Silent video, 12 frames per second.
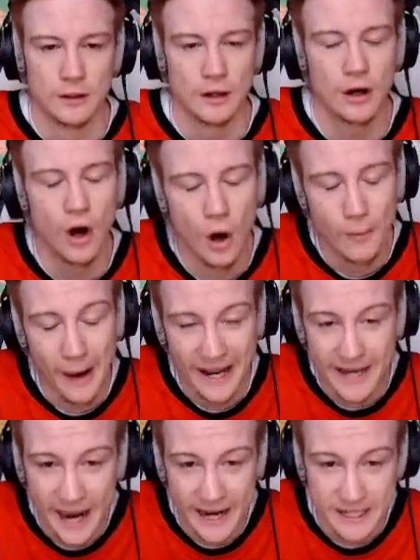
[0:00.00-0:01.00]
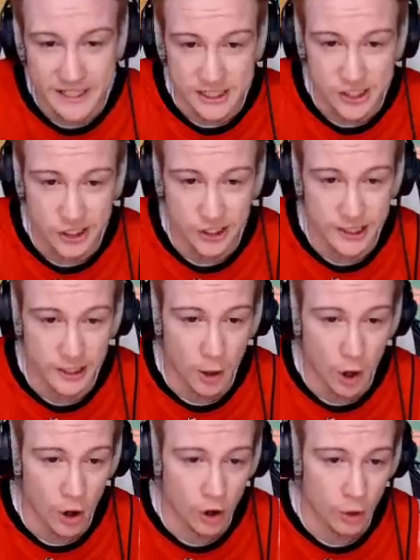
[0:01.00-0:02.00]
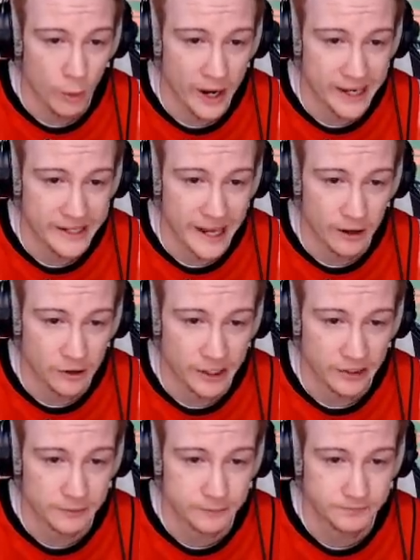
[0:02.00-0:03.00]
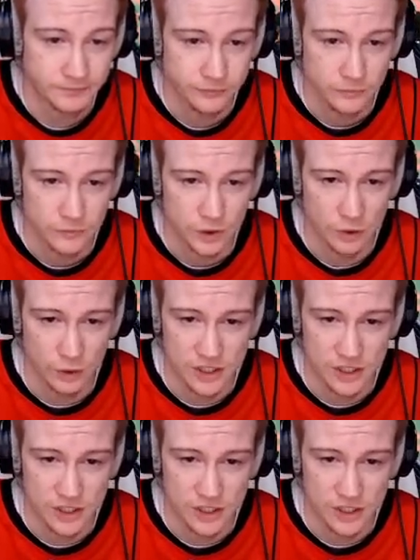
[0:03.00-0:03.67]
Oh my god, he just took him all the way down there. Oh, good